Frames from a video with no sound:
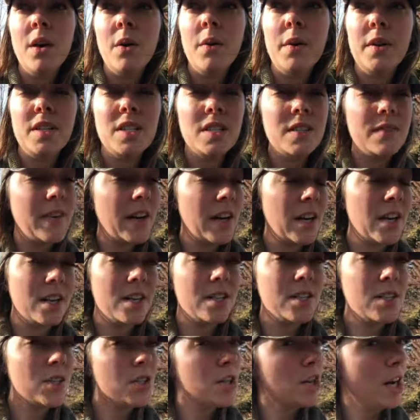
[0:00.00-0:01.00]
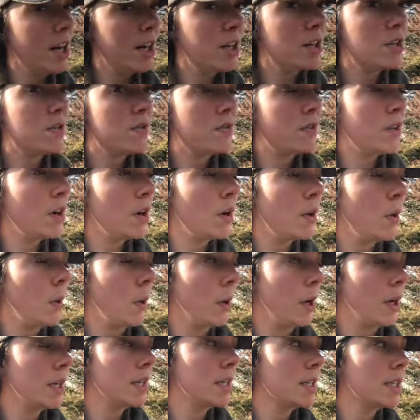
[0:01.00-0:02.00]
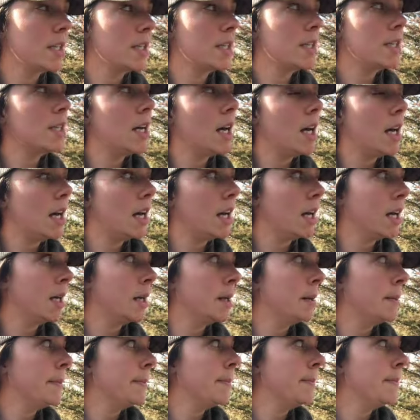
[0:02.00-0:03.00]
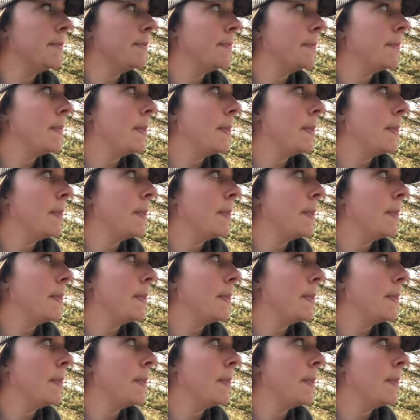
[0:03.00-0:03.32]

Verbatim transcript: which is very strange for a horse. Um,